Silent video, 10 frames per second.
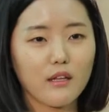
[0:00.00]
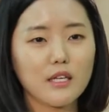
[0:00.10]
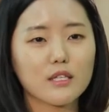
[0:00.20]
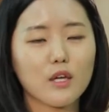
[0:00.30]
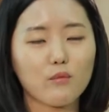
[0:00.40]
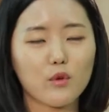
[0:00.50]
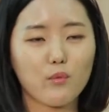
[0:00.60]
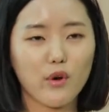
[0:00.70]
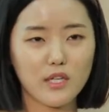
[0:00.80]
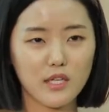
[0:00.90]
list of the
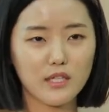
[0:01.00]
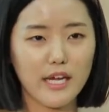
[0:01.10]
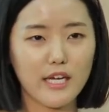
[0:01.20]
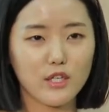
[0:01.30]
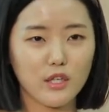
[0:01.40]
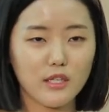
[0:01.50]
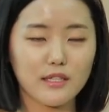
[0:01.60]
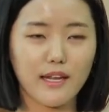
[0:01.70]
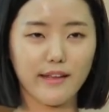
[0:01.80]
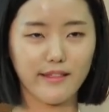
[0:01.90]
presentation
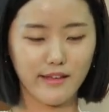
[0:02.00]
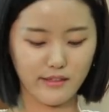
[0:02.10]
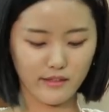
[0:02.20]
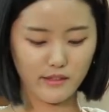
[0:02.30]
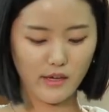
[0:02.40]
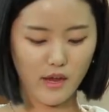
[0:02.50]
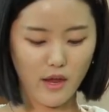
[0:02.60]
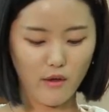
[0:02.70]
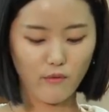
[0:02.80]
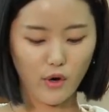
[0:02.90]
is like this.
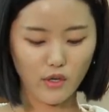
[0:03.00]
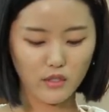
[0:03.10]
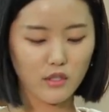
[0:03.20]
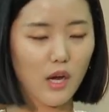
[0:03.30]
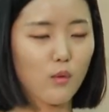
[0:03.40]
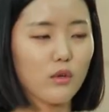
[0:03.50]
First, I